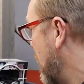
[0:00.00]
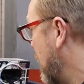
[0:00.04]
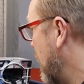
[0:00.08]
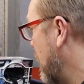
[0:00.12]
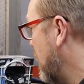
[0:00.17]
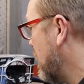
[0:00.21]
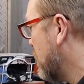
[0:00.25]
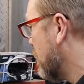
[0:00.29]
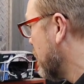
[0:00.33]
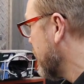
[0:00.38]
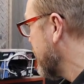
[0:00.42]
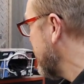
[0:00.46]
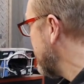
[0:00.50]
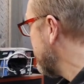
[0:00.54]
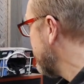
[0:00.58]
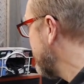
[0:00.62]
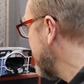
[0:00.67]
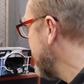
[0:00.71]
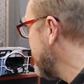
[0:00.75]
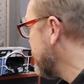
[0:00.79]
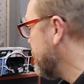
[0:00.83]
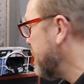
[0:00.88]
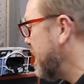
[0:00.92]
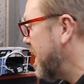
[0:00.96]
Uh, we're getting
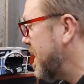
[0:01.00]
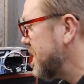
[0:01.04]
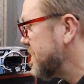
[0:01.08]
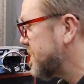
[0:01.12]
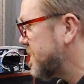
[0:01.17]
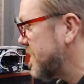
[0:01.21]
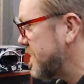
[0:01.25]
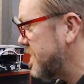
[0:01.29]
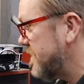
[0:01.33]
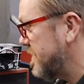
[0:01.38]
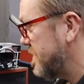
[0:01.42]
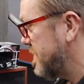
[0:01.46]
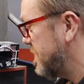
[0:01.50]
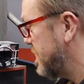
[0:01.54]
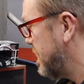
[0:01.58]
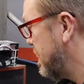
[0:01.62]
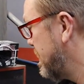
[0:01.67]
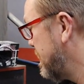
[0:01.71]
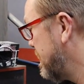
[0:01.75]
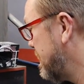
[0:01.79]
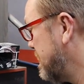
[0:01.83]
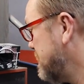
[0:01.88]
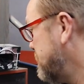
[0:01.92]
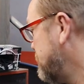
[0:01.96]
ready to blast it. Uh,
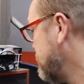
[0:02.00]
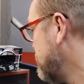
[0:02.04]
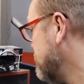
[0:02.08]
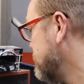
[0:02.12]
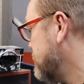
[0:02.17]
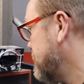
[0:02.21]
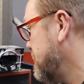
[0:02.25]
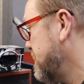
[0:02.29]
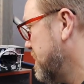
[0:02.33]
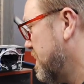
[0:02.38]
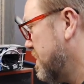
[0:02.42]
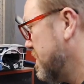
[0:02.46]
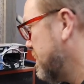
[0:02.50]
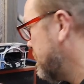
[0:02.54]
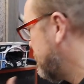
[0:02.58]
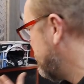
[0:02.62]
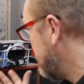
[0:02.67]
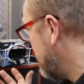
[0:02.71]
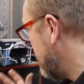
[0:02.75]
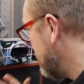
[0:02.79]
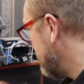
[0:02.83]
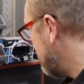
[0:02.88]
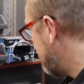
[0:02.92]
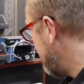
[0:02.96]
as you can see, all
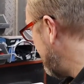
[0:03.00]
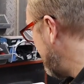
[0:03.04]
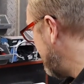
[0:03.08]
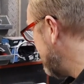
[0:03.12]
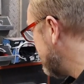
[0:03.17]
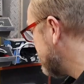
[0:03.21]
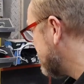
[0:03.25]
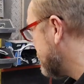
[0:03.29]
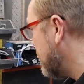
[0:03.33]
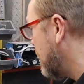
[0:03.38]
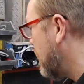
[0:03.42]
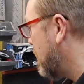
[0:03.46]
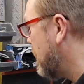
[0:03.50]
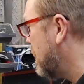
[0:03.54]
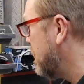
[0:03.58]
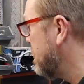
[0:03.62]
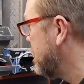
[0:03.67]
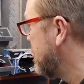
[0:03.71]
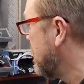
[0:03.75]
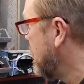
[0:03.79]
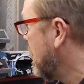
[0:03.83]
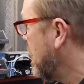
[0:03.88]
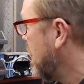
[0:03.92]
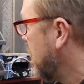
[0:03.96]
the, all the paint is
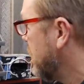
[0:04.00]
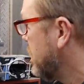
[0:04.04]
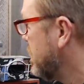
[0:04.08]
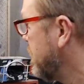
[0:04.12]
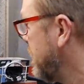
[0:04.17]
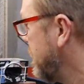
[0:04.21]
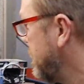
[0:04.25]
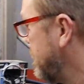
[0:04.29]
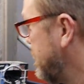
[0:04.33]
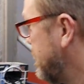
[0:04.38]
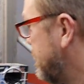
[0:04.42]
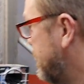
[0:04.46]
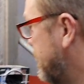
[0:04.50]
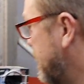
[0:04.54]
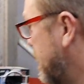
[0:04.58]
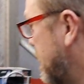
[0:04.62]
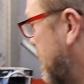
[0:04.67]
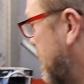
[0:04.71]
gone. We've